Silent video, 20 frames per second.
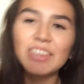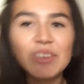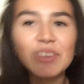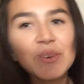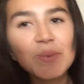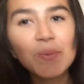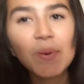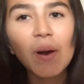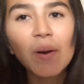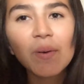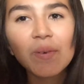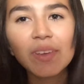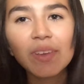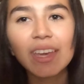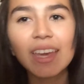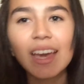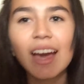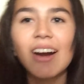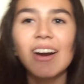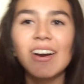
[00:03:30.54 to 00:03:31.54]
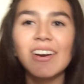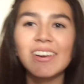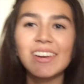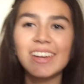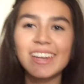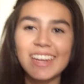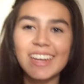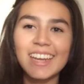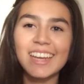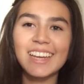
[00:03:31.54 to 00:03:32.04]
you probably
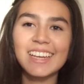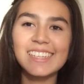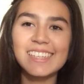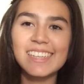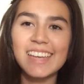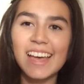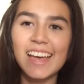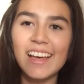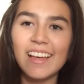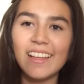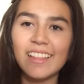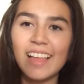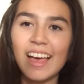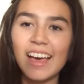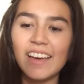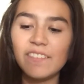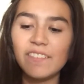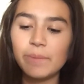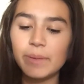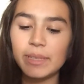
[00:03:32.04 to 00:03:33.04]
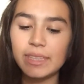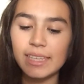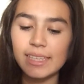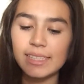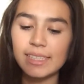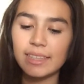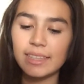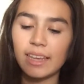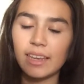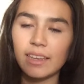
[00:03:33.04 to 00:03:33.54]
already could tell, I've put
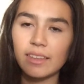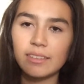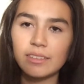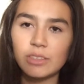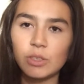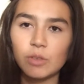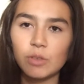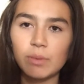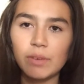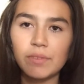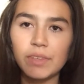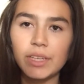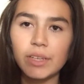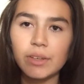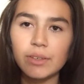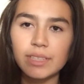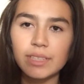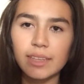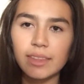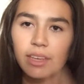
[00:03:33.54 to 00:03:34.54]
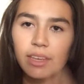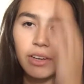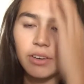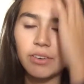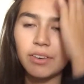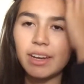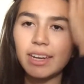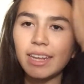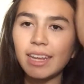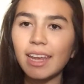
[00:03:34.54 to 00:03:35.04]
this in like two of my videos I think
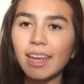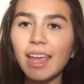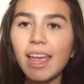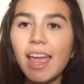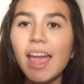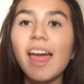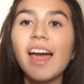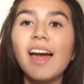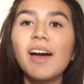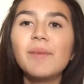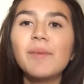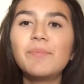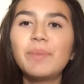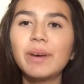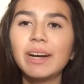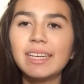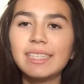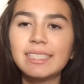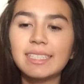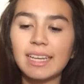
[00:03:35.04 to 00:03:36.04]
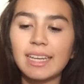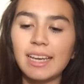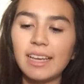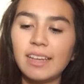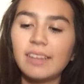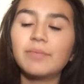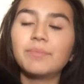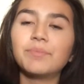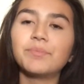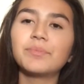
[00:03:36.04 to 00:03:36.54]
already, but
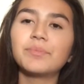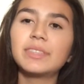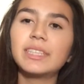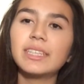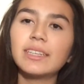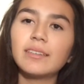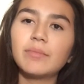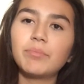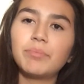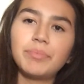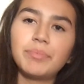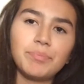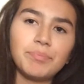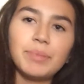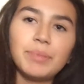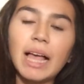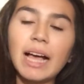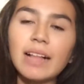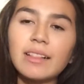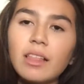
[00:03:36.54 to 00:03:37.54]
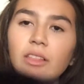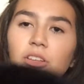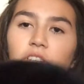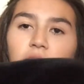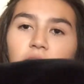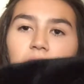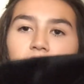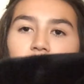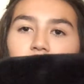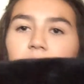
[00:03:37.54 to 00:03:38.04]
the black leather
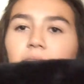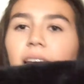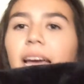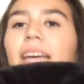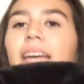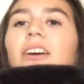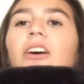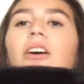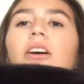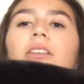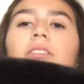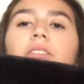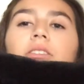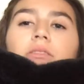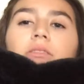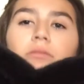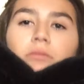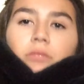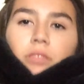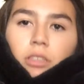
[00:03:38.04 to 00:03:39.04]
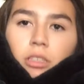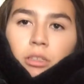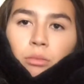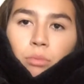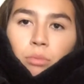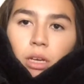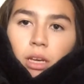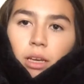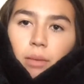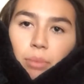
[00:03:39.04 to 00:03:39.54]
jacket I got in
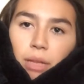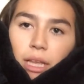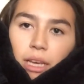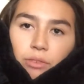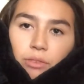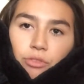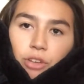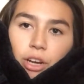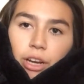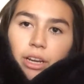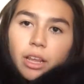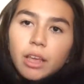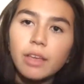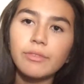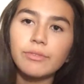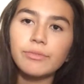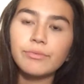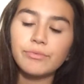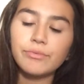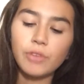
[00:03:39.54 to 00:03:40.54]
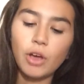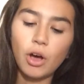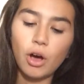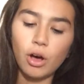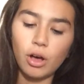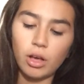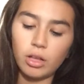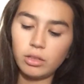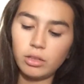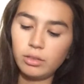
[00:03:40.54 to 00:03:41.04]
my Black Friday
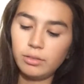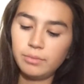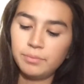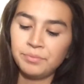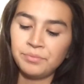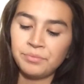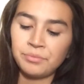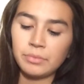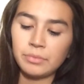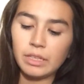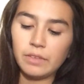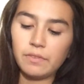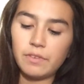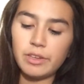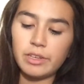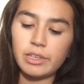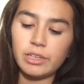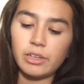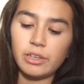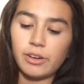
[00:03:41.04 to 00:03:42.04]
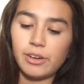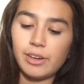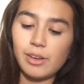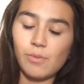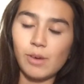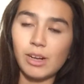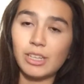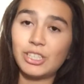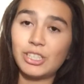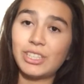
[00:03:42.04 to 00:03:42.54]
haul. If you didn't already
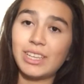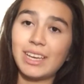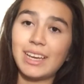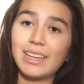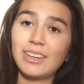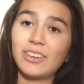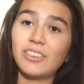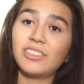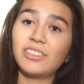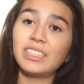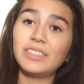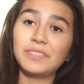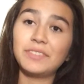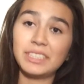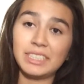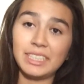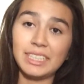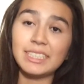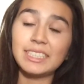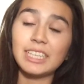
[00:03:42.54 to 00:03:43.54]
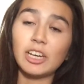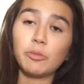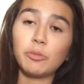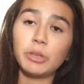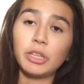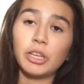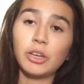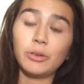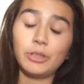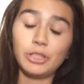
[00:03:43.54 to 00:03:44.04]
watch that, I'll leave it linked down
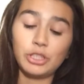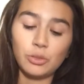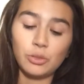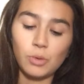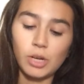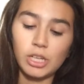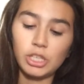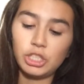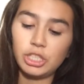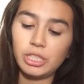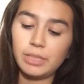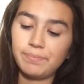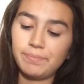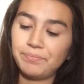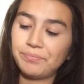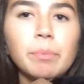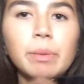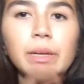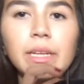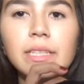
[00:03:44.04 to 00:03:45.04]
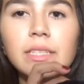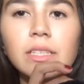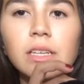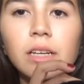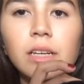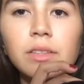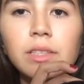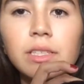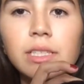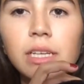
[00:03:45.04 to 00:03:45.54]
below, you should watch it. But it's
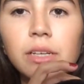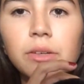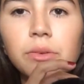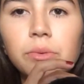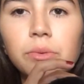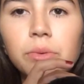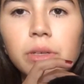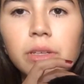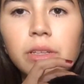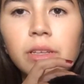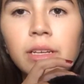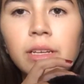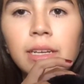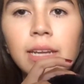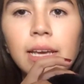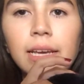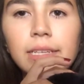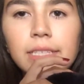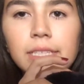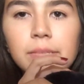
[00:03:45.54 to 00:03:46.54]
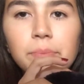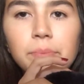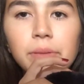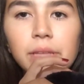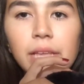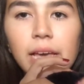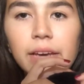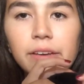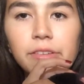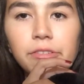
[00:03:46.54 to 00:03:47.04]
got this like really nice
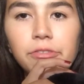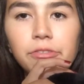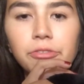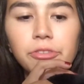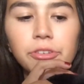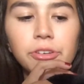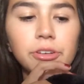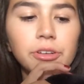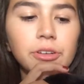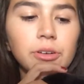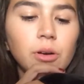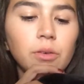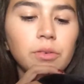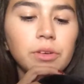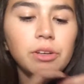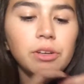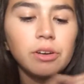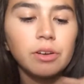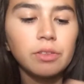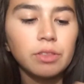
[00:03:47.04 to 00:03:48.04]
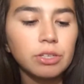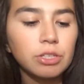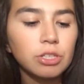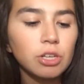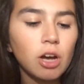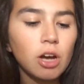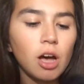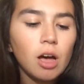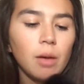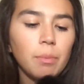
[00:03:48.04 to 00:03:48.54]
black fur over here at the
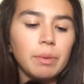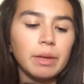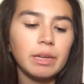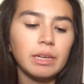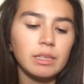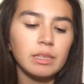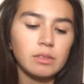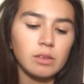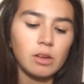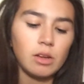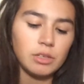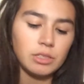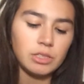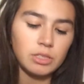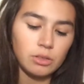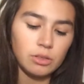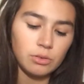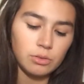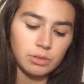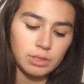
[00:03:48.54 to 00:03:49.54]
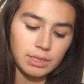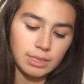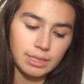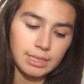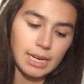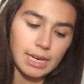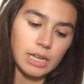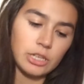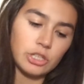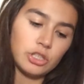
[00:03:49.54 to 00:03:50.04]
top, and it's also
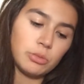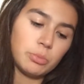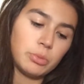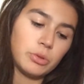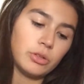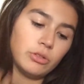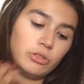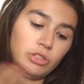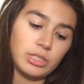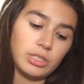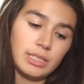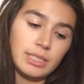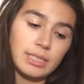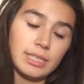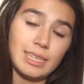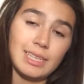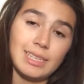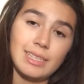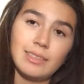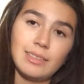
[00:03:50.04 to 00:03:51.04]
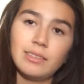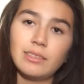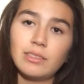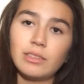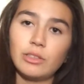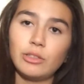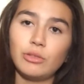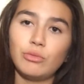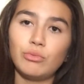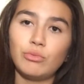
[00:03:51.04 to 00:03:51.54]
detachable just in case
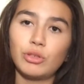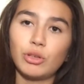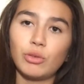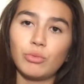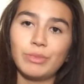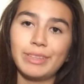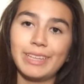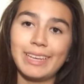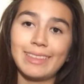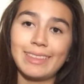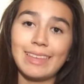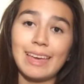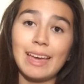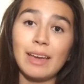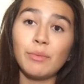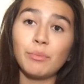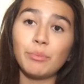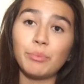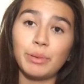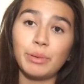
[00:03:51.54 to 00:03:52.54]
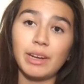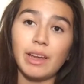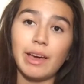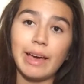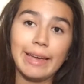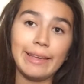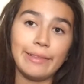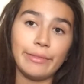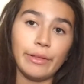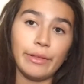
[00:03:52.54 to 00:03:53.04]
you don't like that, but
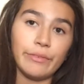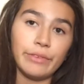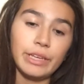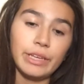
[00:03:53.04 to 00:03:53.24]
I love